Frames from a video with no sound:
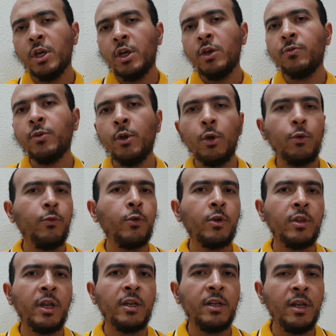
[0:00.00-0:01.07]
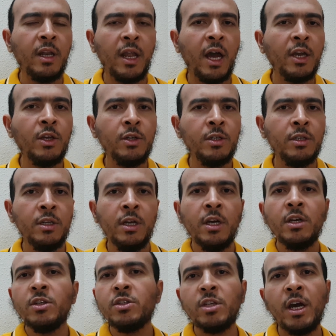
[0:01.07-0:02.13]
If you look for the lion,
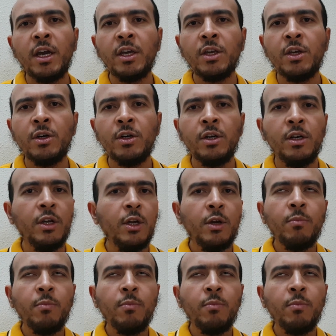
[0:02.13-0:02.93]
tiger,